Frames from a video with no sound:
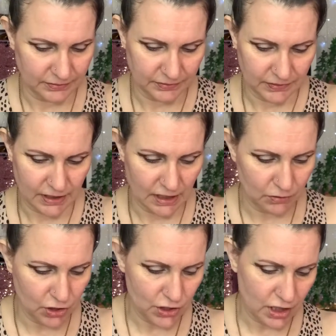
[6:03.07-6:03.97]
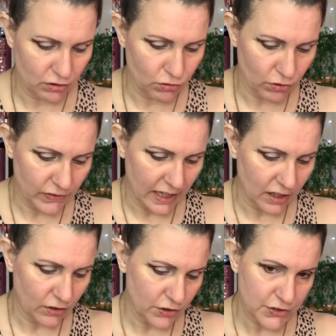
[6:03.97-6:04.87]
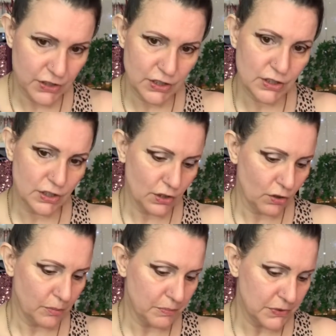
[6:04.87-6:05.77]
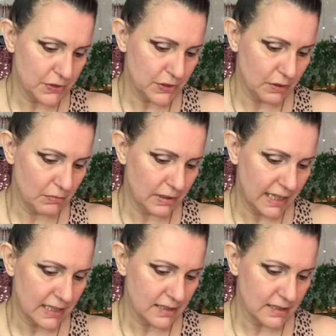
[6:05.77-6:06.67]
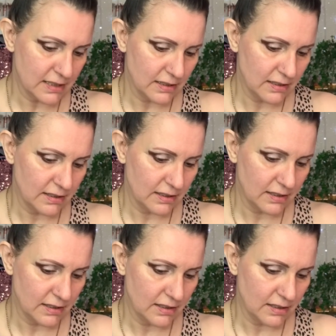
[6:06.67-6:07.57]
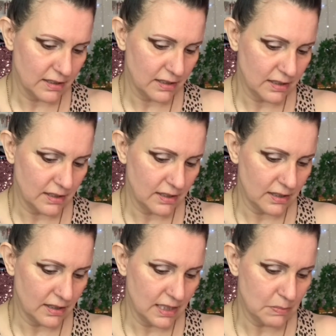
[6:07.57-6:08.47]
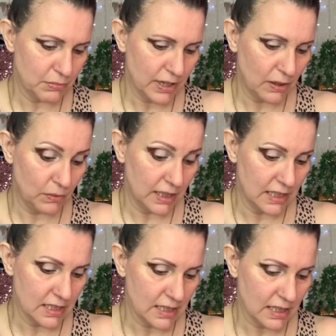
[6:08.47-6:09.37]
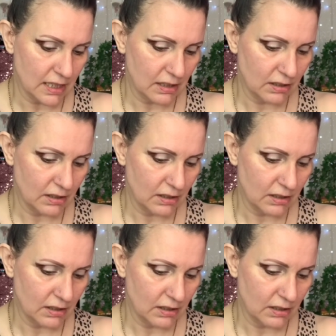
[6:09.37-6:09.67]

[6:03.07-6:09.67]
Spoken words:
And I'm just going to run that across the tops and blend this brown into that.